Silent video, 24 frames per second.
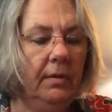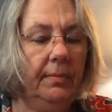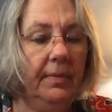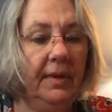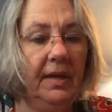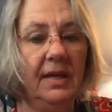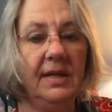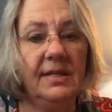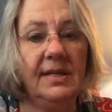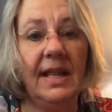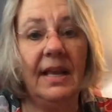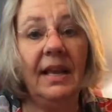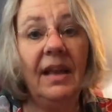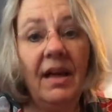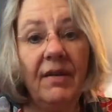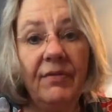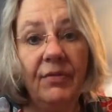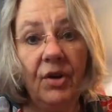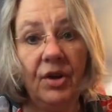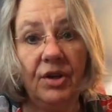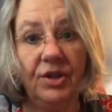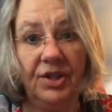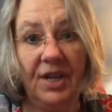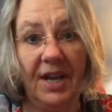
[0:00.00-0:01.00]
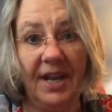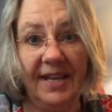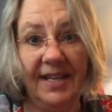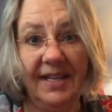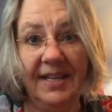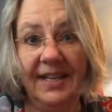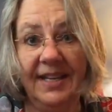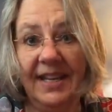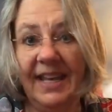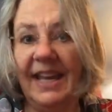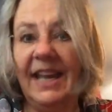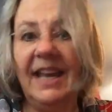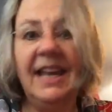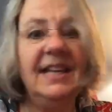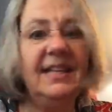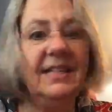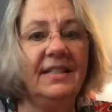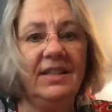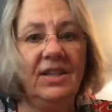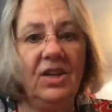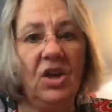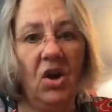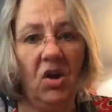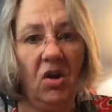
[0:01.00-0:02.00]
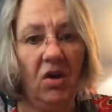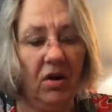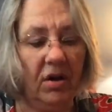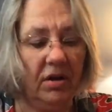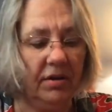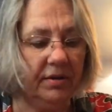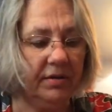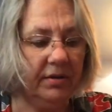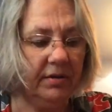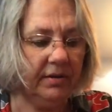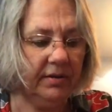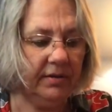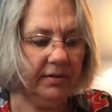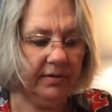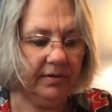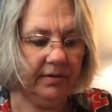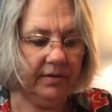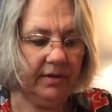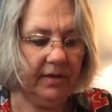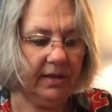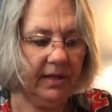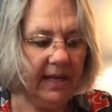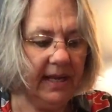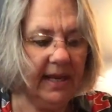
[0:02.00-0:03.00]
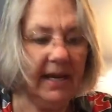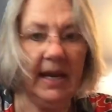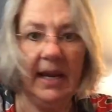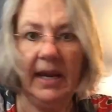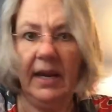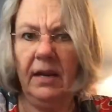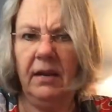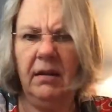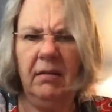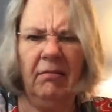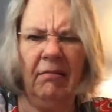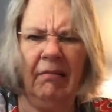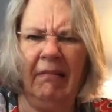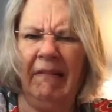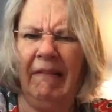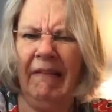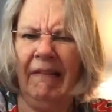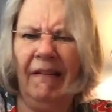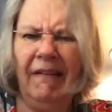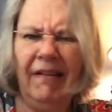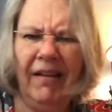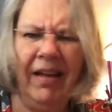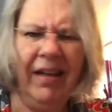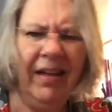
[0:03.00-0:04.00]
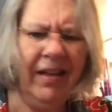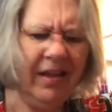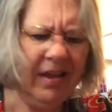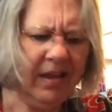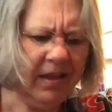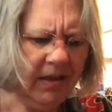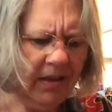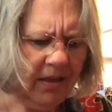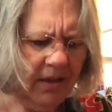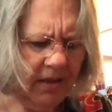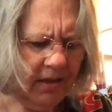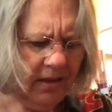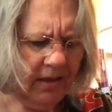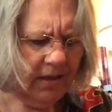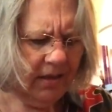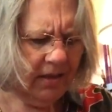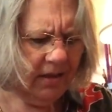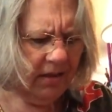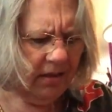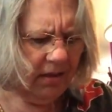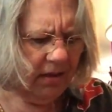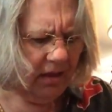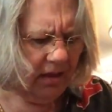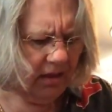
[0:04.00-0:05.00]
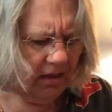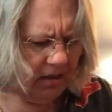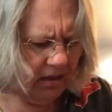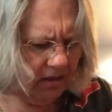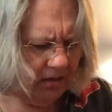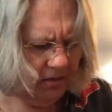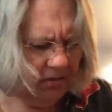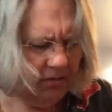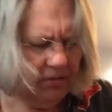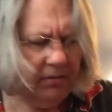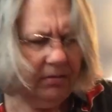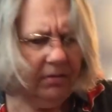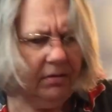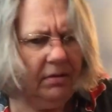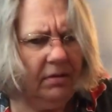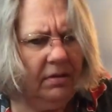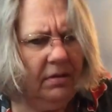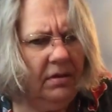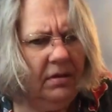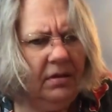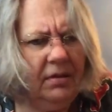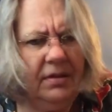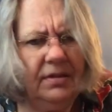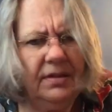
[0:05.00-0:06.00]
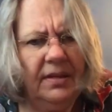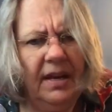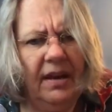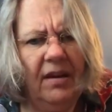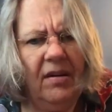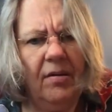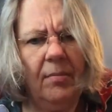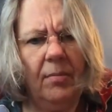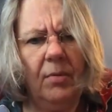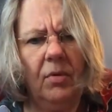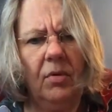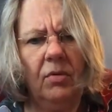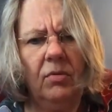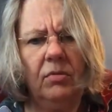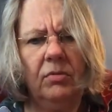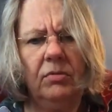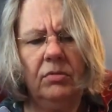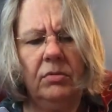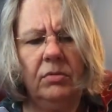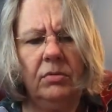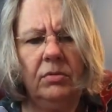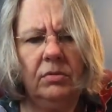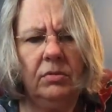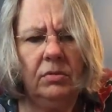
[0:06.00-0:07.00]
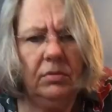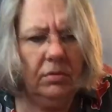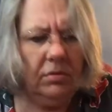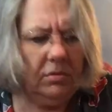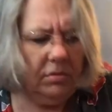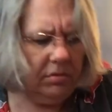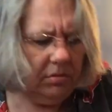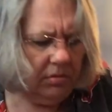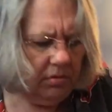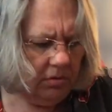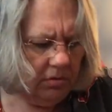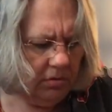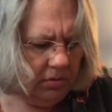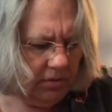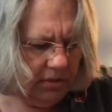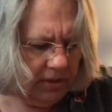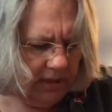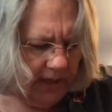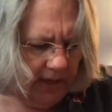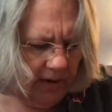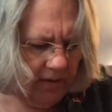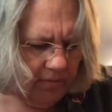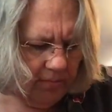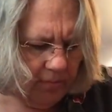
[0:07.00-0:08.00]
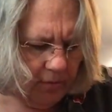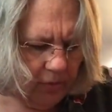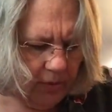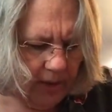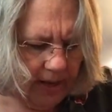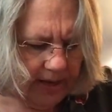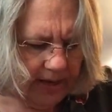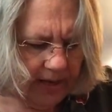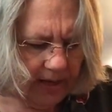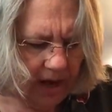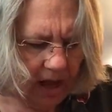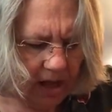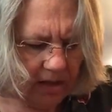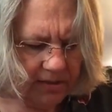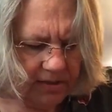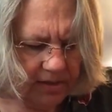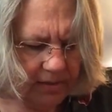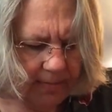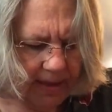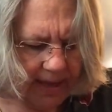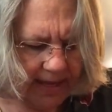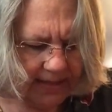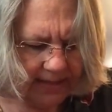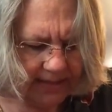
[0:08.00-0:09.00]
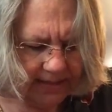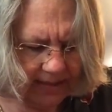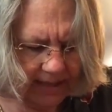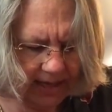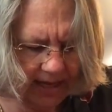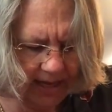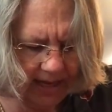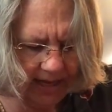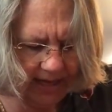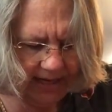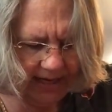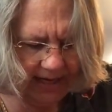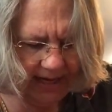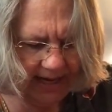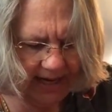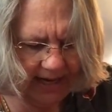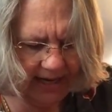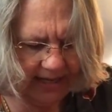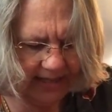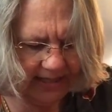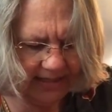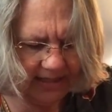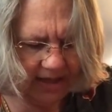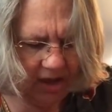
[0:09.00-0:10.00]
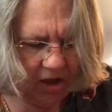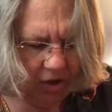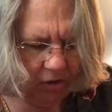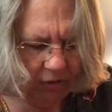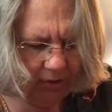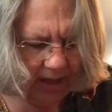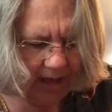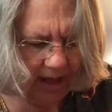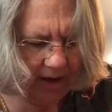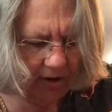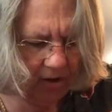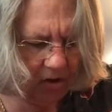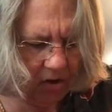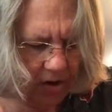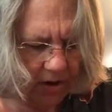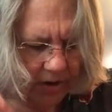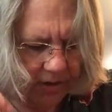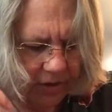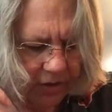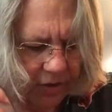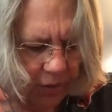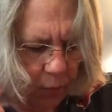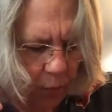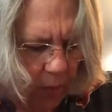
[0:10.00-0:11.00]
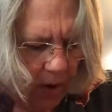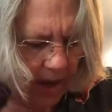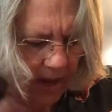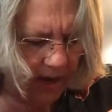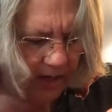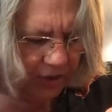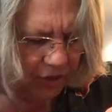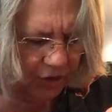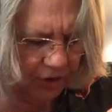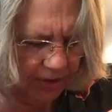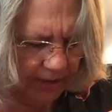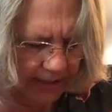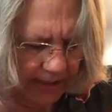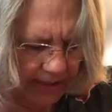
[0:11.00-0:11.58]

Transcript: because I love crochet. It eats yarn. Knitting, ugh, terrible, terrible. And it also makes knitting, it's a whole lot harder to wind your